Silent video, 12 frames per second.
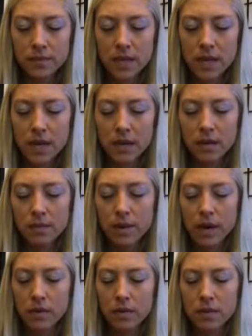guide and
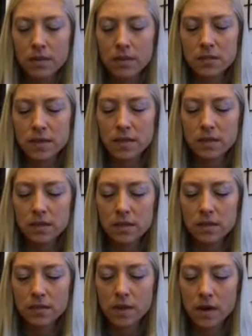empower this
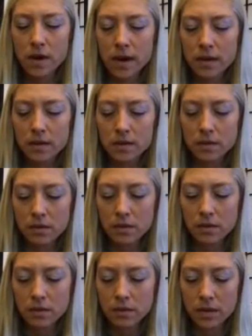message for our highest good
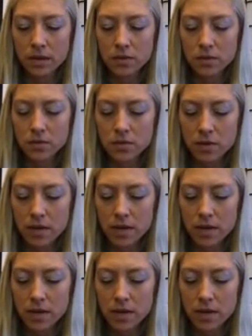and greatest joy.